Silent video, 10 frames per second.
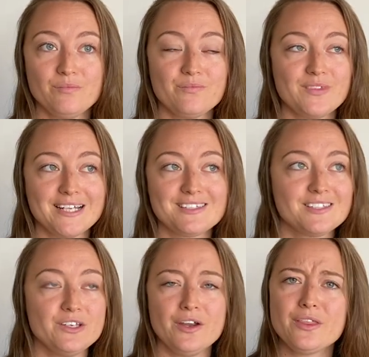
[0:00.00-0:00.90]
that's,
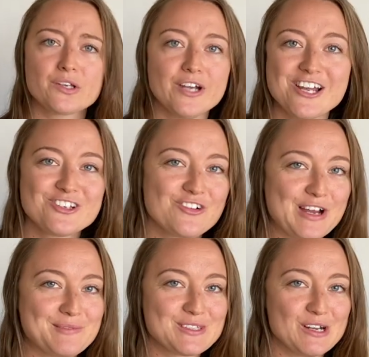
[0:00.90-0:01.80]
you know, 300
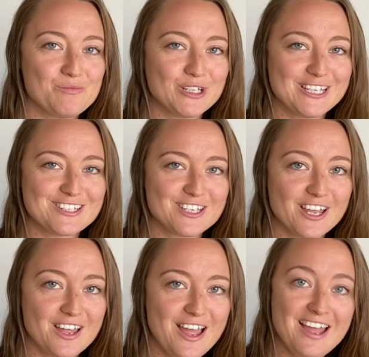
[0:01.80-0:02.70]
grams that I'm willing to